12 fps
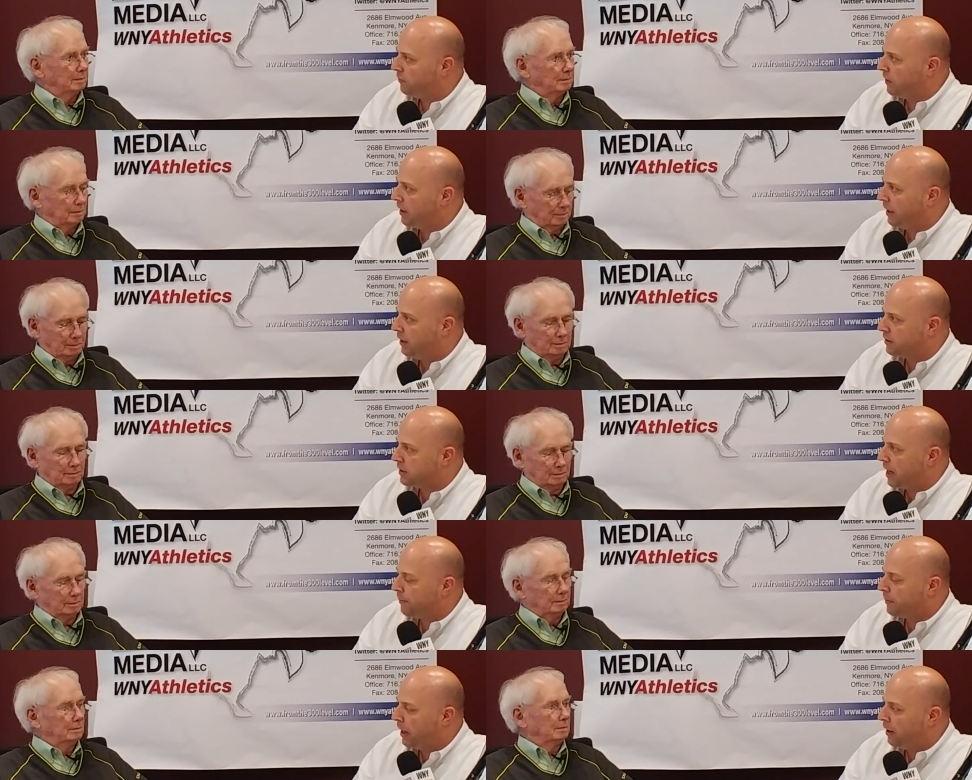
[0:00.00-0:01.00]
Speaker 1: If they can't
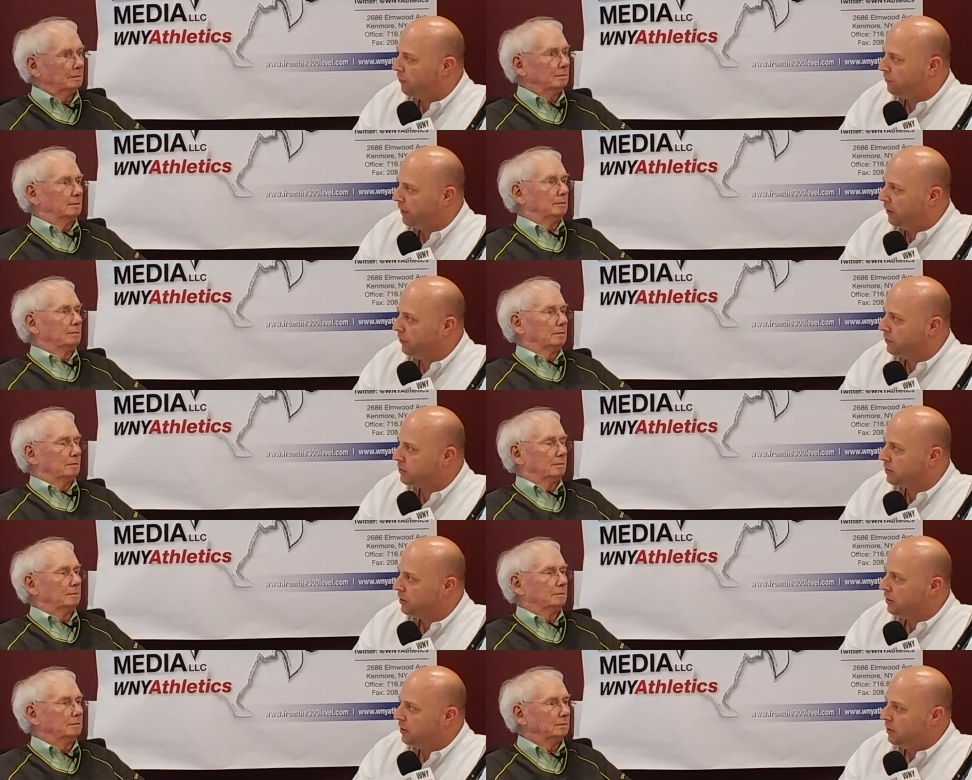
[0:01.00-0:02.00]
stop Kyer Fields,
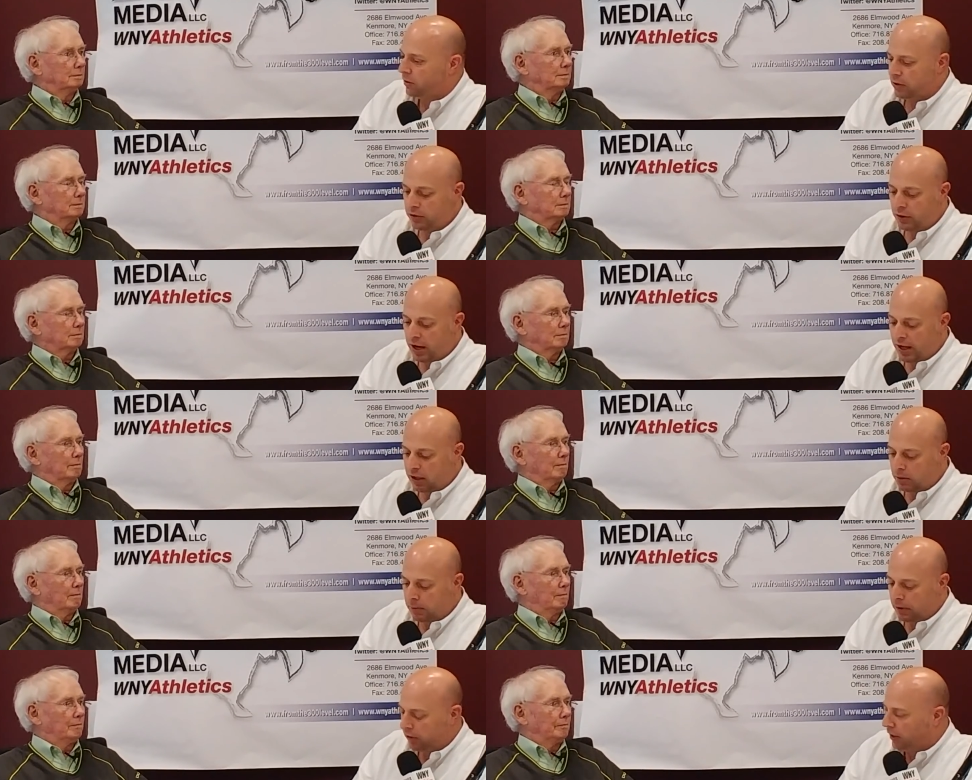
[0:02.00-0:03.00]
then they're not going to
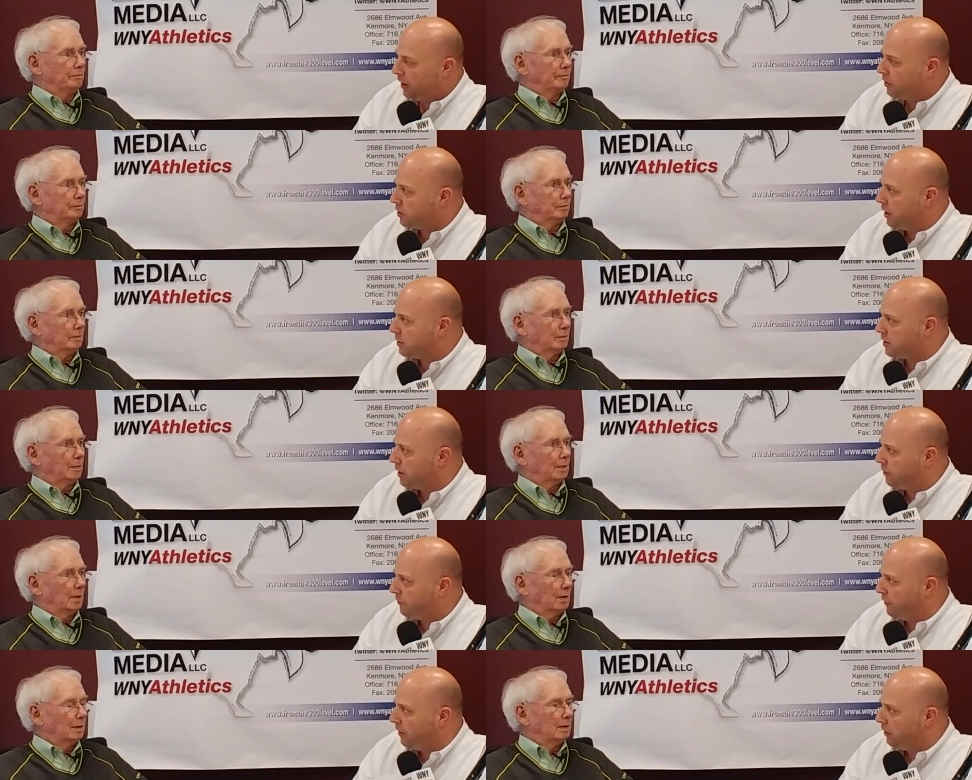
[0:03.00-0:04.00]
be able to get Chase on the
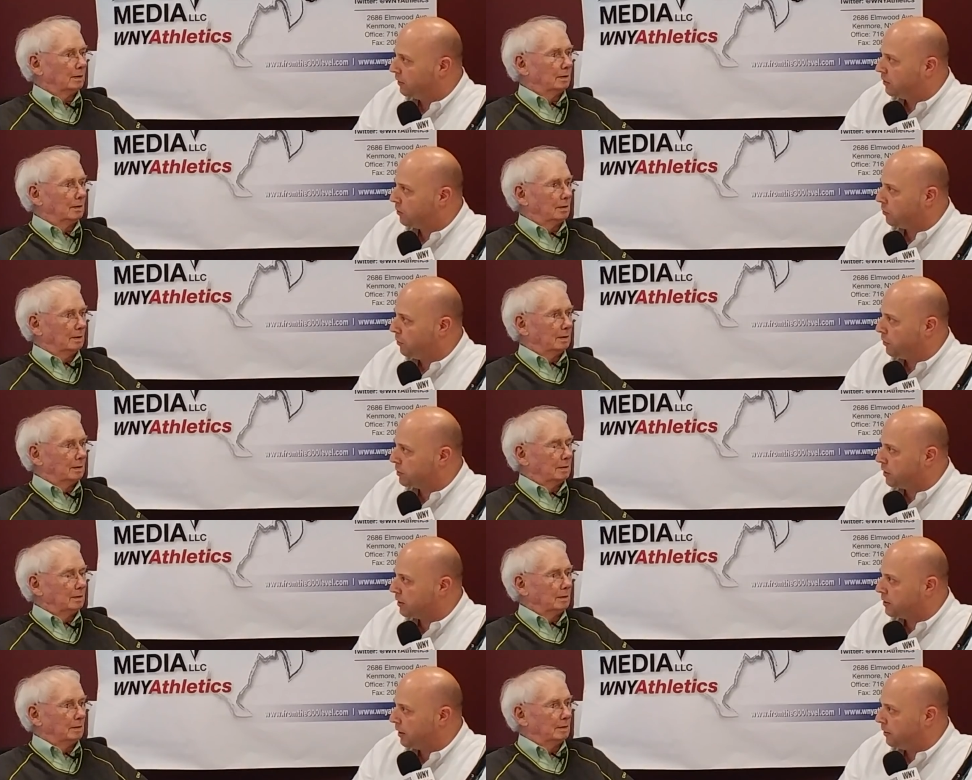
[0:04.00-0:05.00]
field to throw those
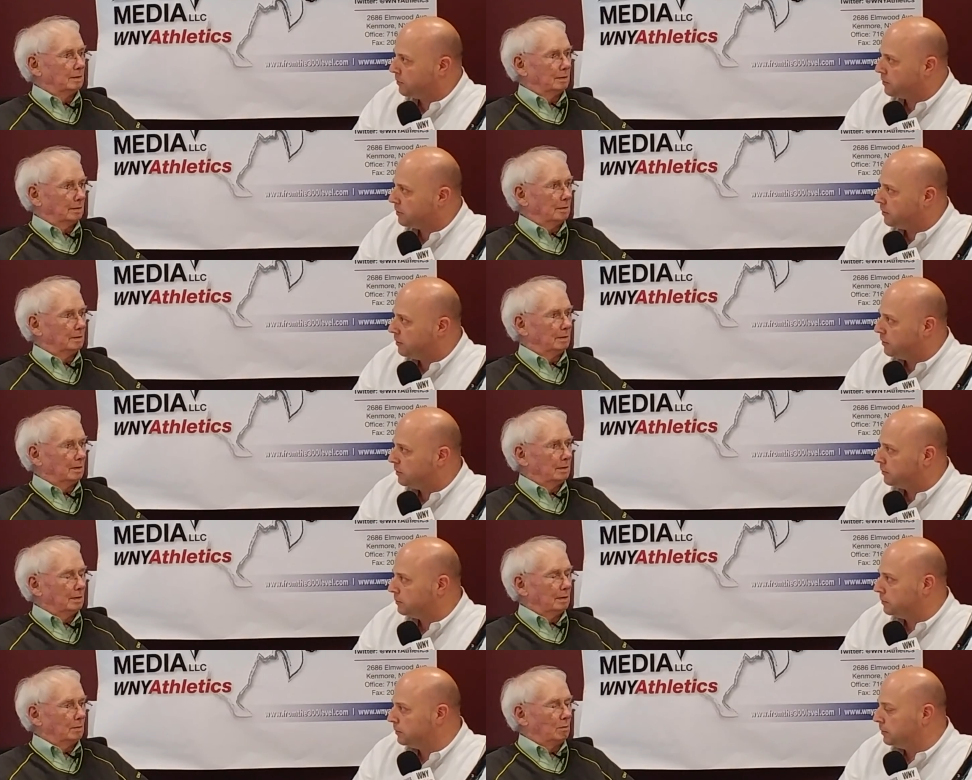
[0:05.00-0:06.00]
touchdowns.
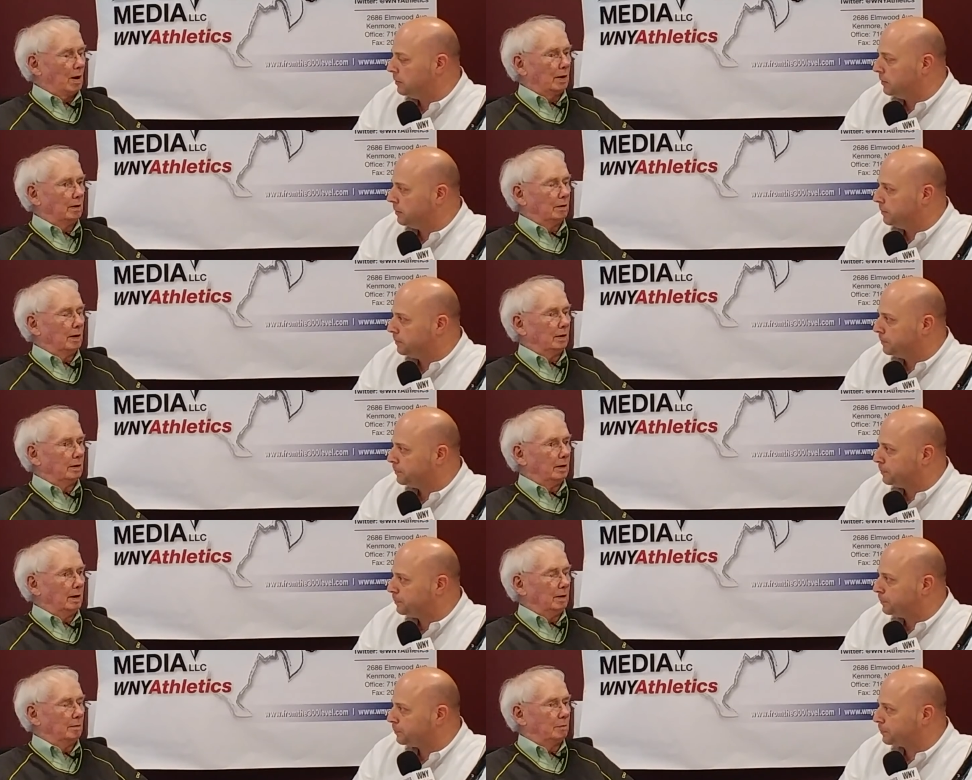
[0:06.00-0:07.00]
Speaker 2: Right, and then
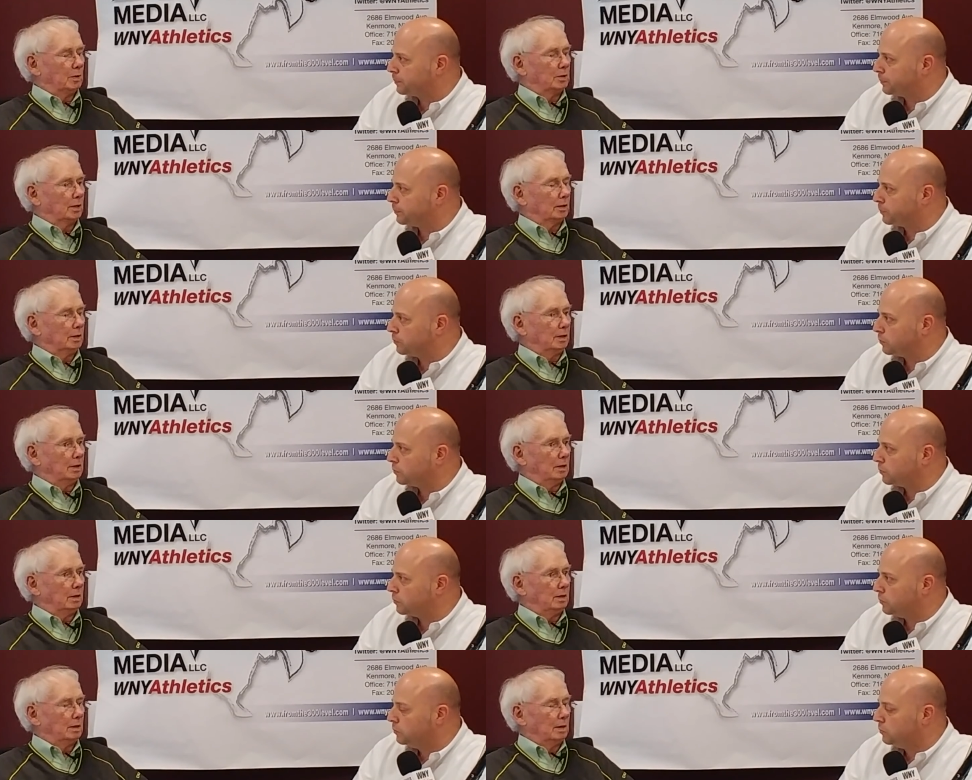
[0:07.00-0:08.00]
and particularly in
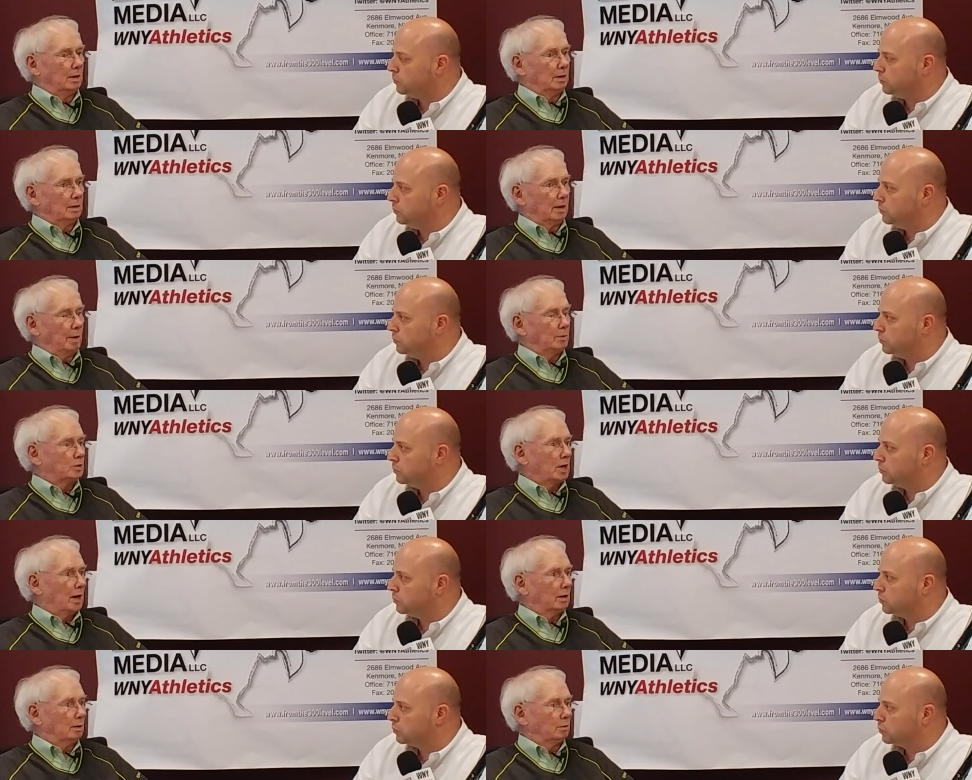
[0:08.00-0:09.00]
the game
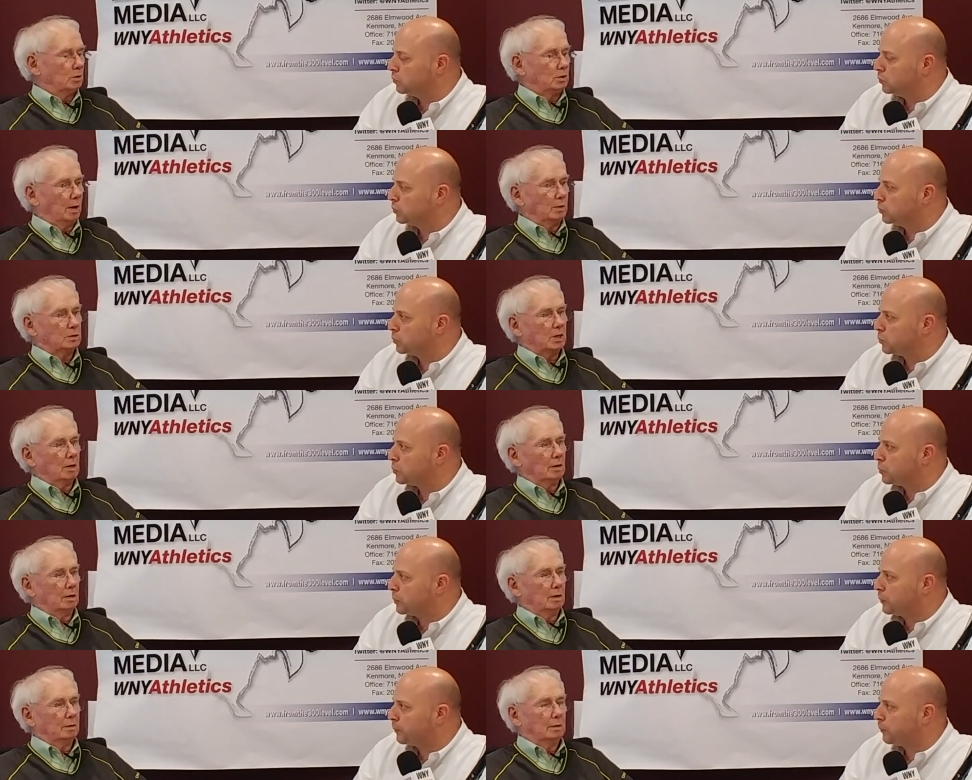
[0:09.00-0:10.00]
Saturday with Jamestown
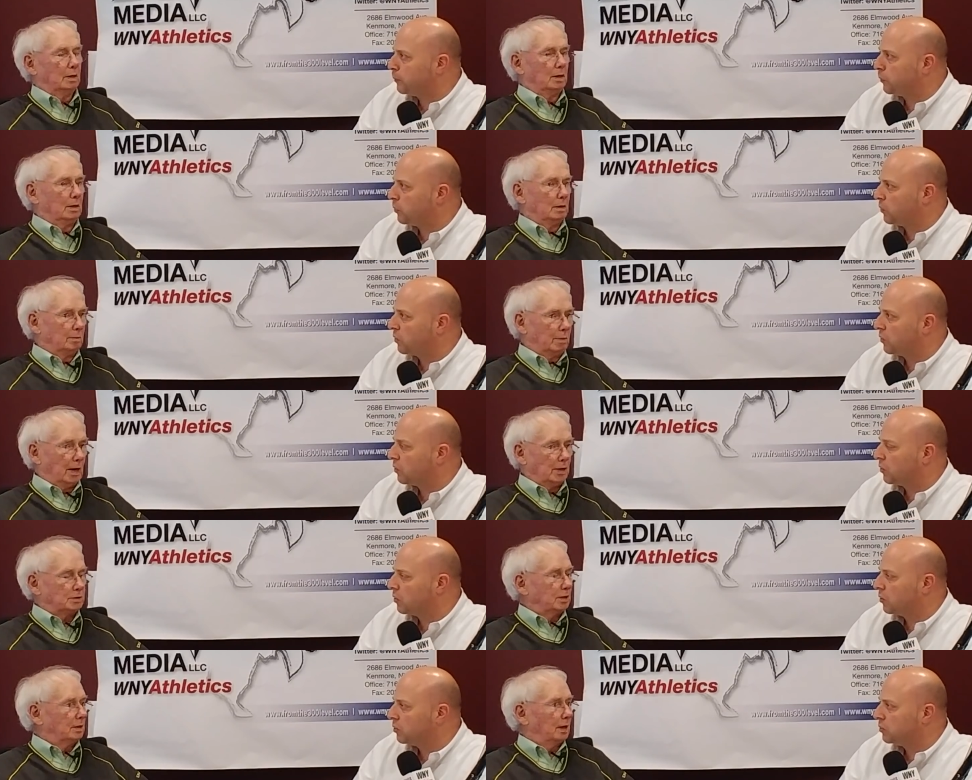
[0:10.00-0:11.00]
there,
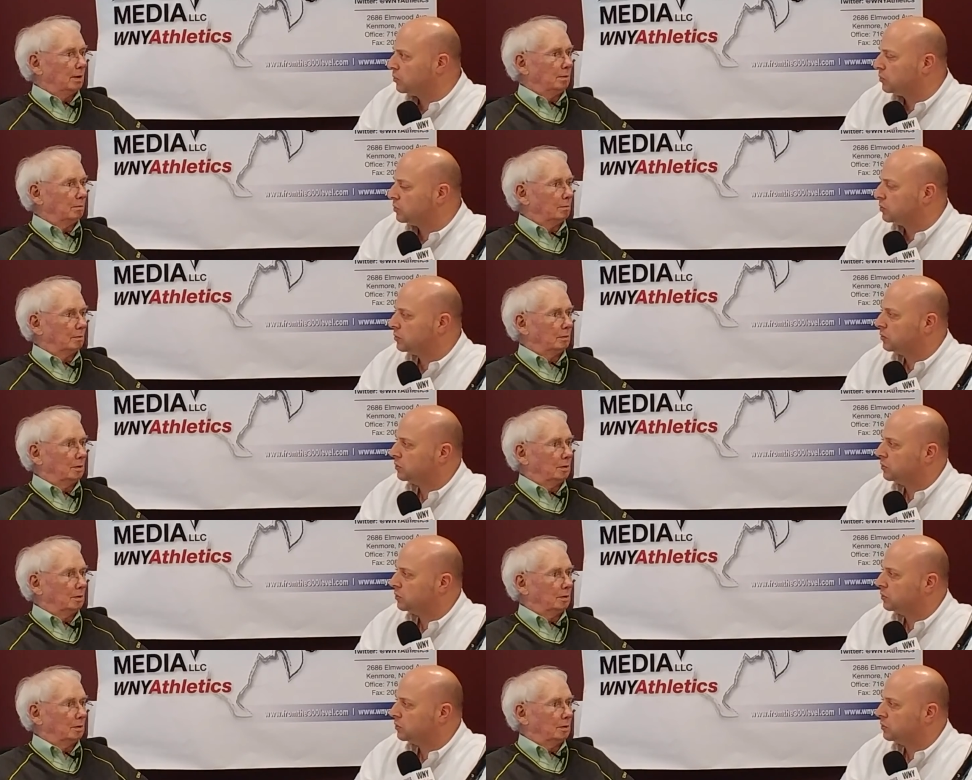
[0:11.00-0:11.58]
passing game